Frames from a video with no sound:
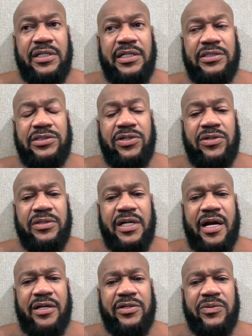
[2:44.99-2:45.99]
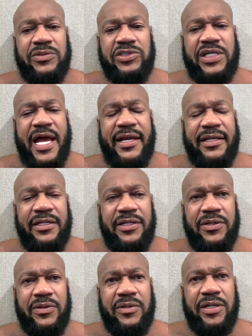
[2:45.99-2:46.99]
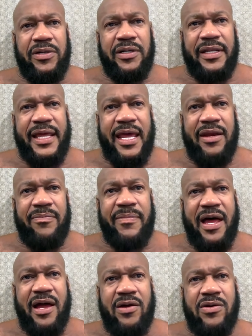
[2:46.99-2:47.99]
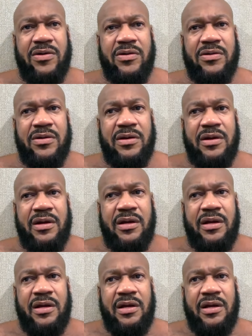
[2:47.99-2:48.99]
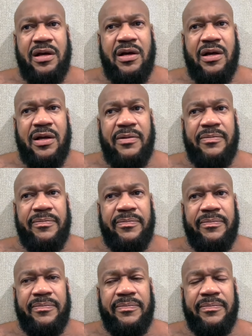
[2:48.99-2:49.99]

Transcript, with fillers: intern doctor, was shot and killed here in Atlanta by her, um,